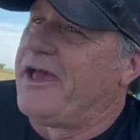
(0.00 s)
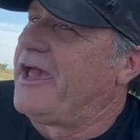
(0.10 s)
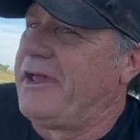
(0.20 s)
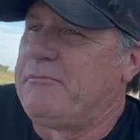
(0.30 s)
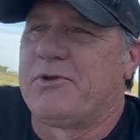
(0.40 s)

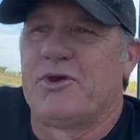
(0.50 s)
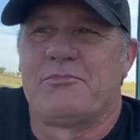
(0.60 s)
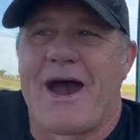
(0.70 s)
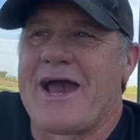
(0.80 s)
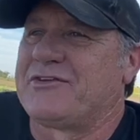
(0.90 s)
He blew
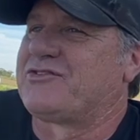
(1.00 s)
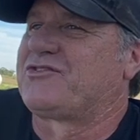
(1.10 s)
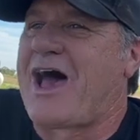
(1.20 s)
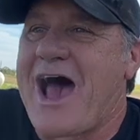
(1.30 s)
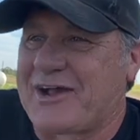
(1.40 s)
my
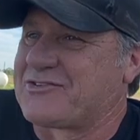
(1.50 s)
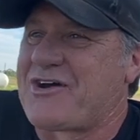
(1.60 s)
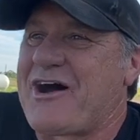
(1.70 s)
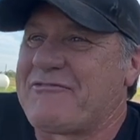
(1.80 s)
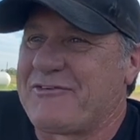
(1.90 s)
socks
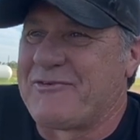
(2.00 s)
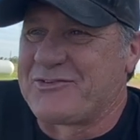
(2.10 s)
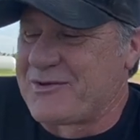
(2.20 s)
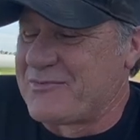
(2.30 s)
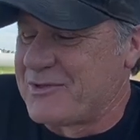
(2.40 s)
off
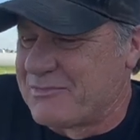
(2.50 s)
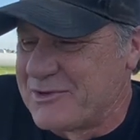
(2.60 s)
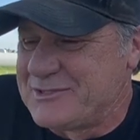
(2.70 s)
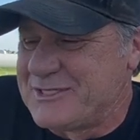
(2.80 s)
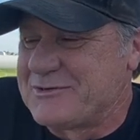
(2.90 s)
with some of the
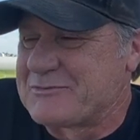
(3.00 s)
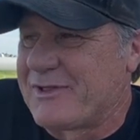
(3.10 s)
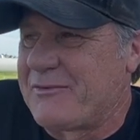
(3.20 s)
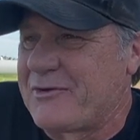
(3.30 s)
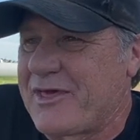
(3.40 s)
blues he was
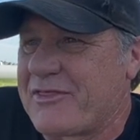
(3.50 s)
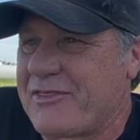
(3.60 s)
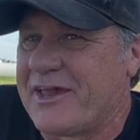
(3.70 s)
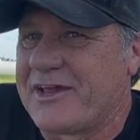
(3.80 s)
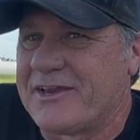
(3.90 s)
playing with that
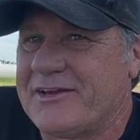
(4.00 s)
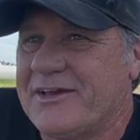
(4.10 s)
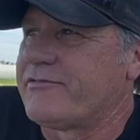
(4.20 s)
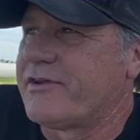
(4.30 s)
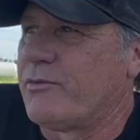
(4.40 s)
thing, and
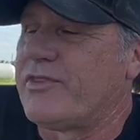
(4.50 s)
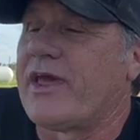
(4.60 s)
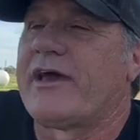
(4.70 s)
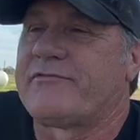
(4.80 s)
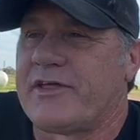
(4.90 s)
when
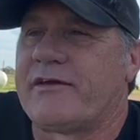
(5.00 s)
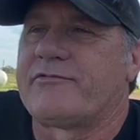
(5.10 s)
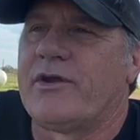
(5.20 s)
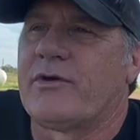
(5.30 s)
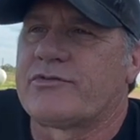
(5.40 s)
they left
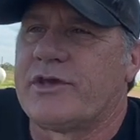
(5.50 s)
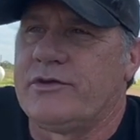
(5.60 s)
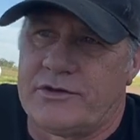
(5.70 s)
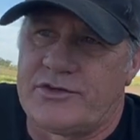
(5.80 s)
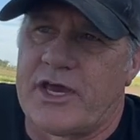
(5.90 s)
a note saying
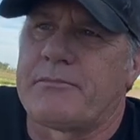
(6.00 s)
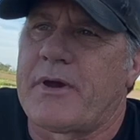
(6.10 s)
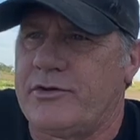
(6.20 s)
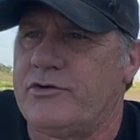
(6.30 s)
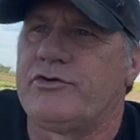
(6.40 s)
you can check
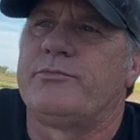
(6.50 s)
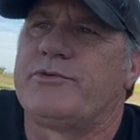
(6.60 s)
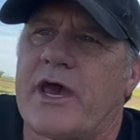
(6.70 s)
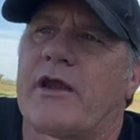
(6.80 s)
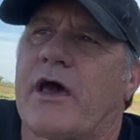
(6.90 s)
my YouTube
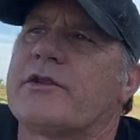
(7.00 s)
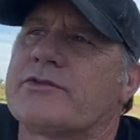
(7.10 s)
channel out.